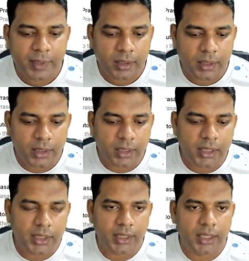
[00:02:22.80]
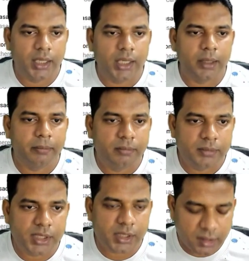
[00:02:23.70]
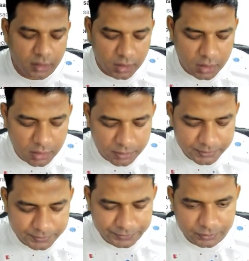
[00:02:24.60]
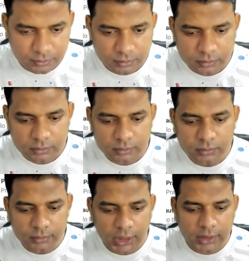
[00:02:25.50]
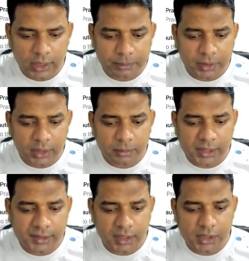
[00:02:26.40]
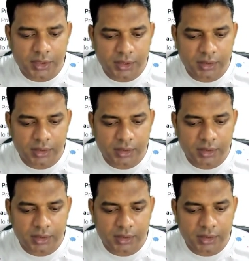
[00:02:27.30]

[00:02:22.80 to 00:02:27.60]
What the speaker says: I am just gonna type in a message